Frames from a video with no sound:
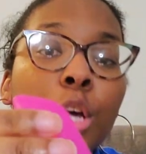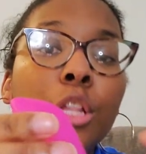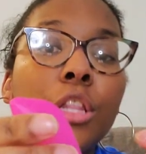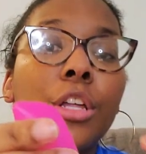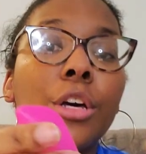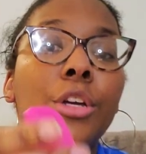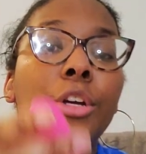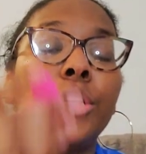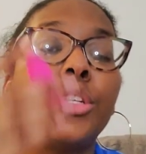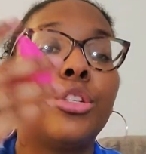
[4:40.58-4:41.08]

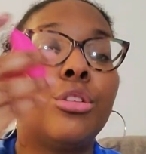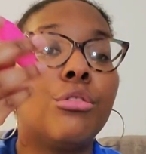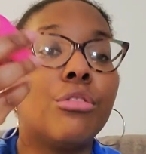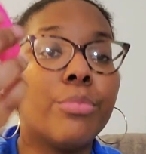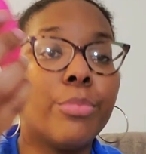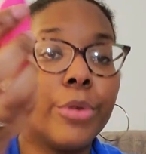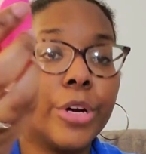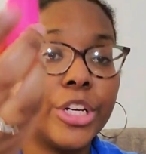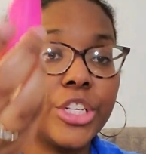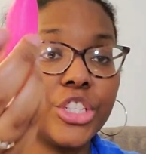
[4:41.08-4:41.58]
So your
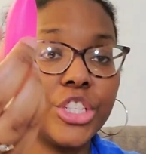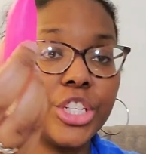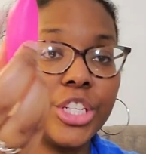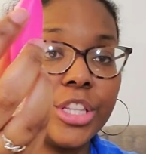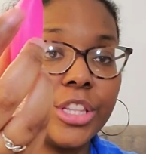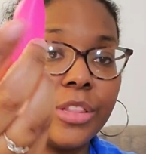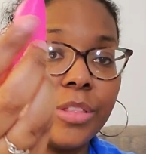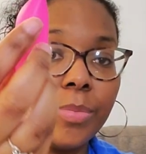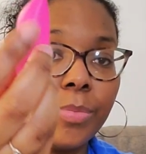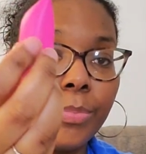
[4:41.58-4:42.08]
toothbrush
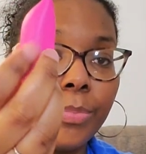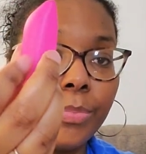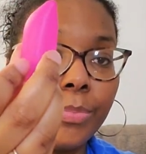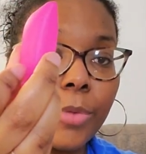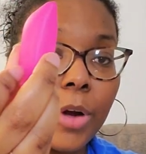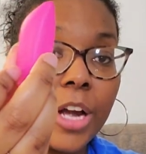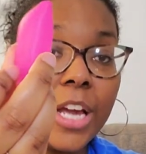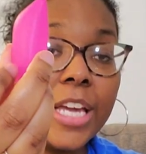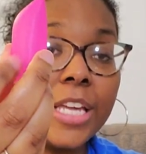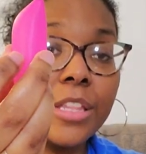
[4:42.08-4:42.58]

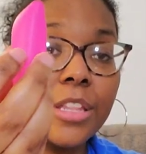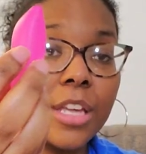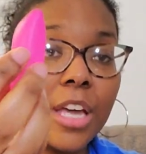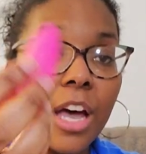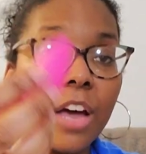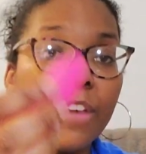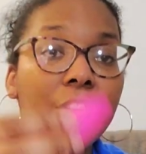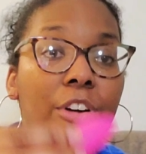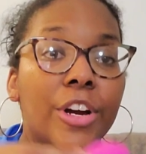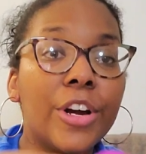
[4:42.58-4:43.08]
it's
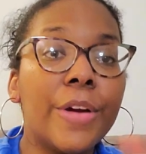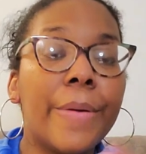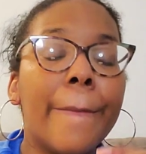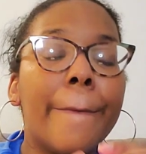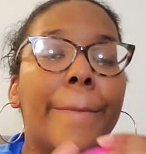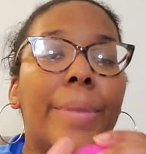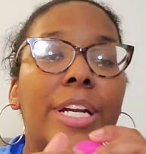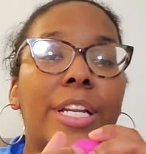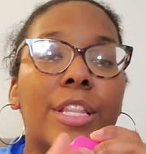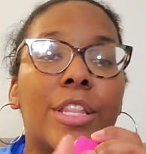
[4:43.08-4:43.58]
covered,
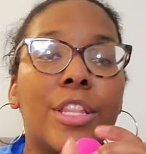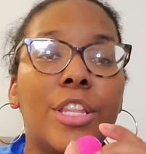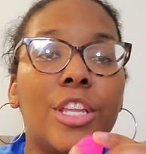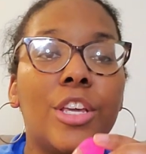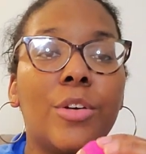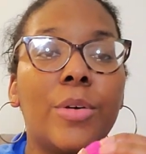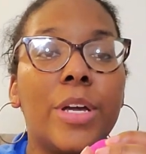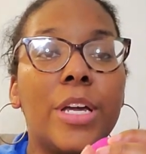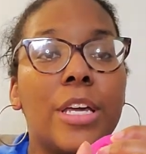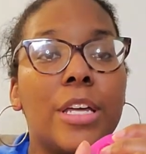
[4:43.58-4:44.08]
but it
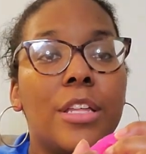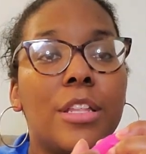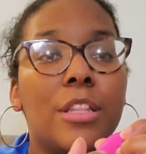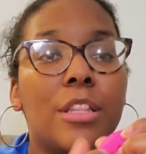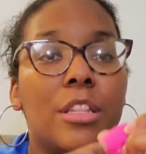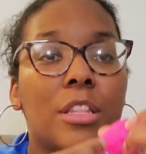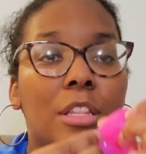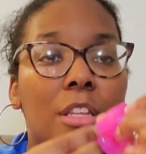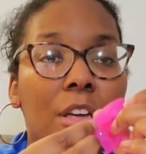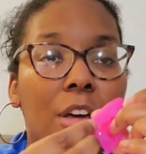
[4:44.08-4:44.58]
still
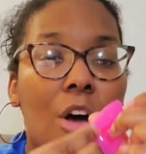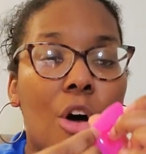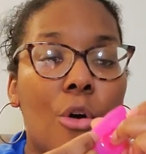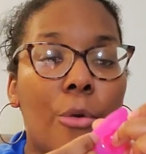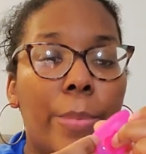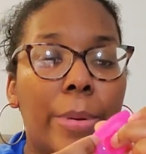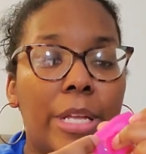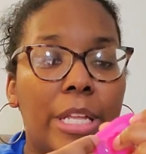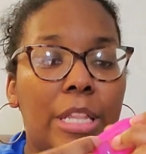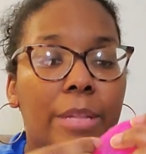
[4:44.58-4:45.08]
is
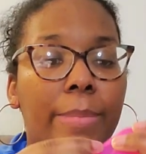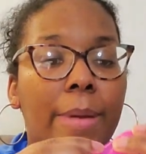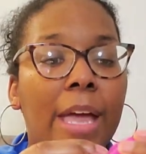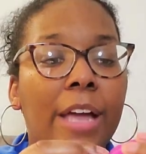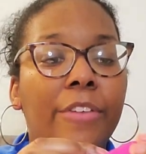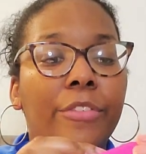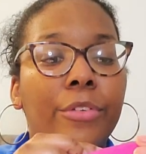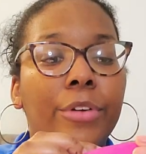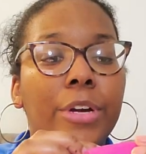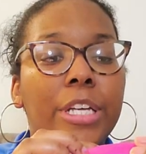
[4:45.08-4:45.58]
open in the
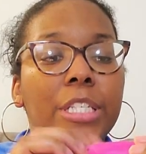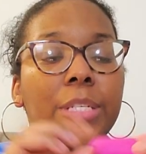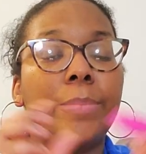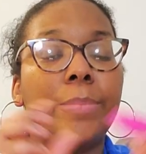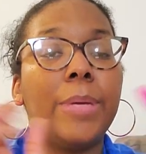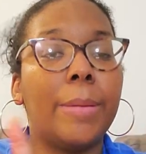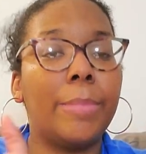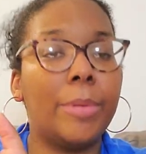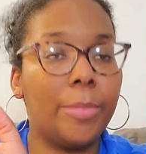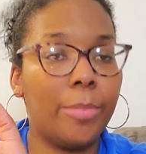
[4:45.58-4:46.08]
back for it to
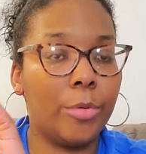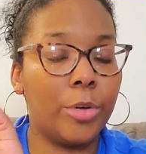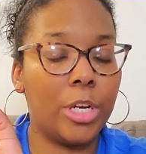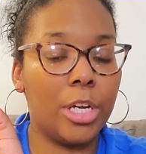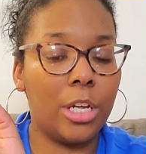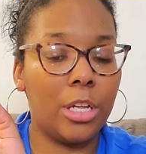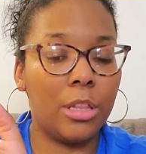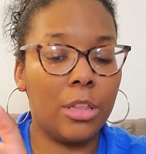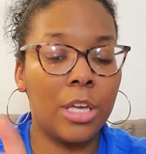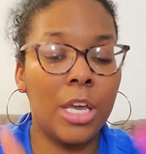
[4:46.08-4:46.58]
be able to
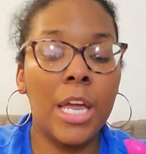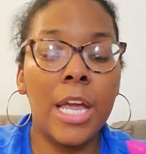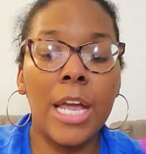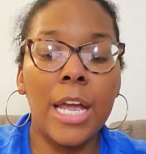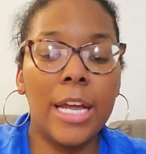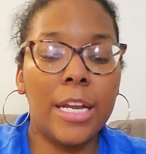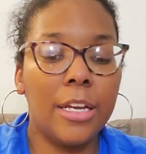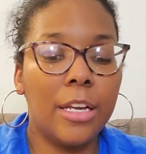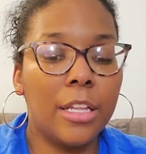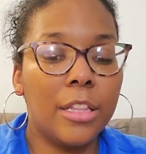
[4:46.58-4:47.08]
breathe.
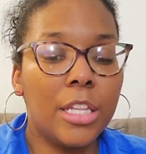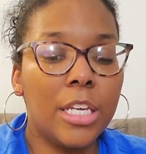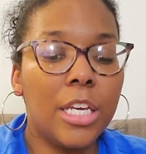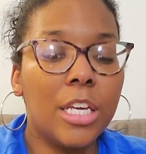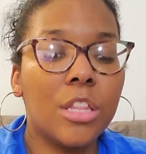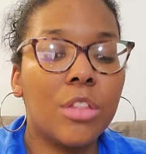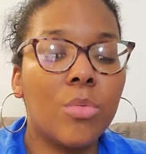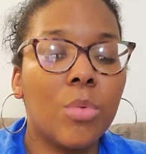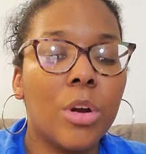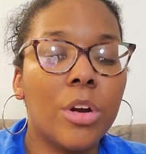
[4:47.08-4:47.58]
Nothing
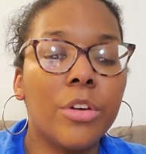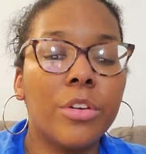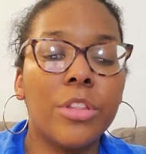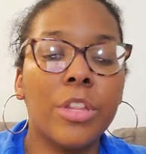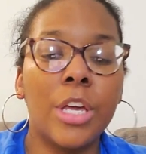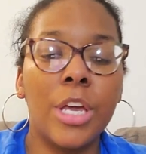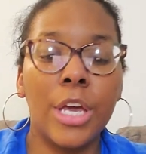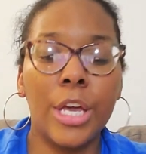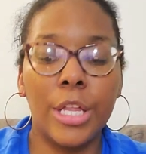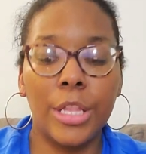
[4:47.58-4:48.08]
is worse
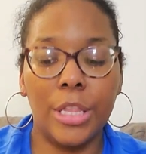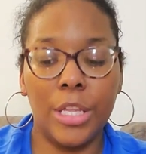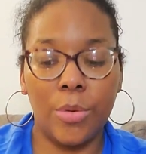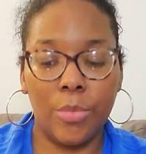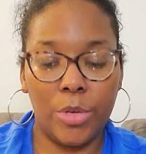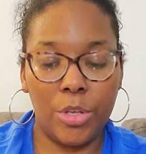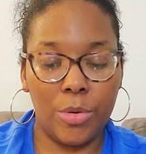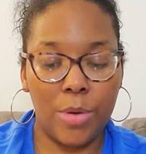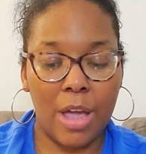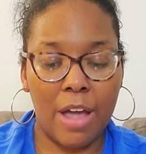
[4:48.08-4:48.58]
than
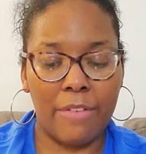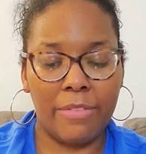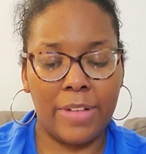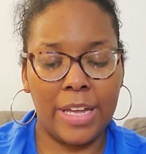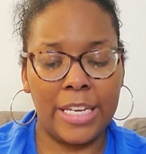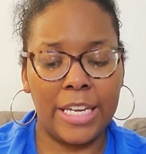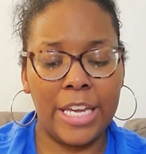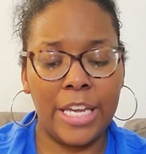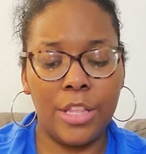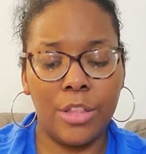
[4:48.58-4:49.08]
when you have
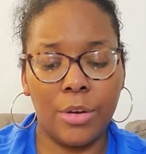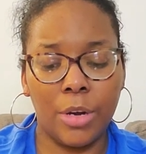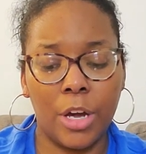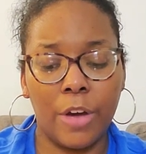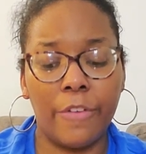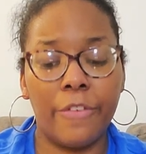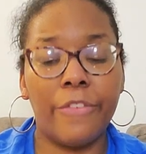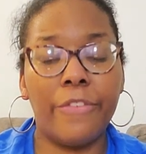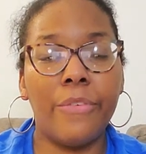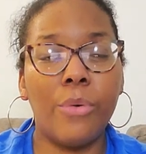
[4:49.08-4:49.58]
like either a
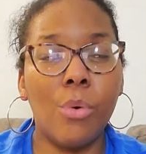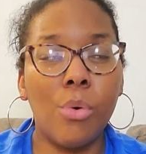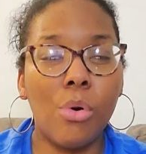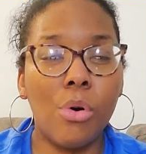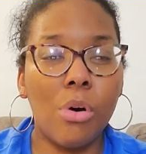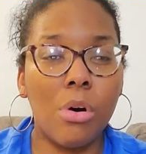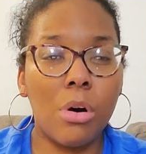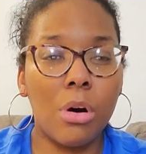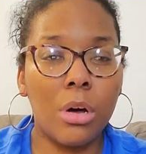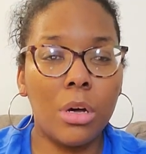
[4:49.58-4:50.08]

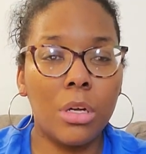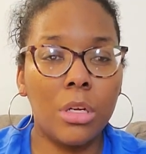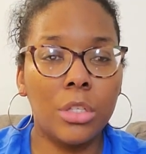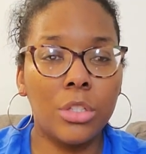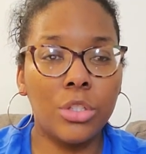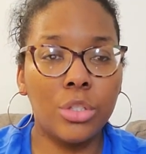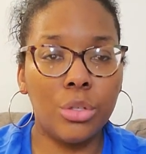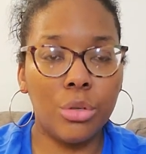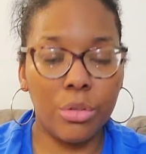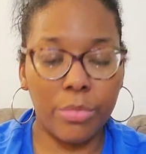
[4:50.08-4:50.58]
full
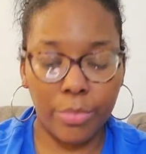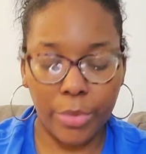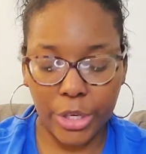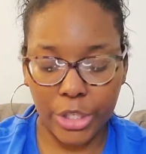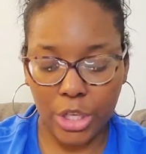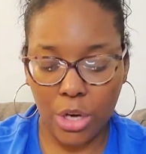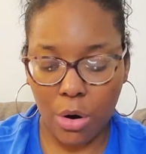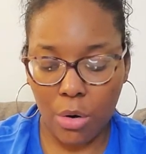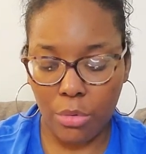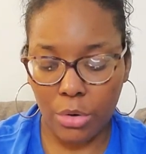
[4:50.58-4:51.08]

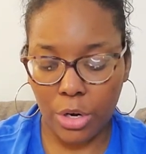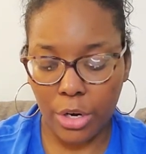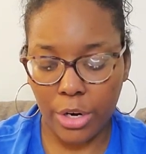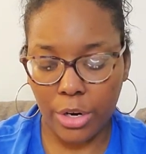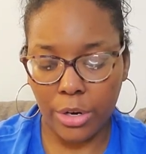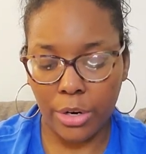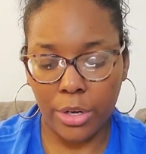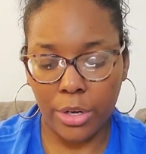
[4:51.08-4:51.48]
toothbrush holder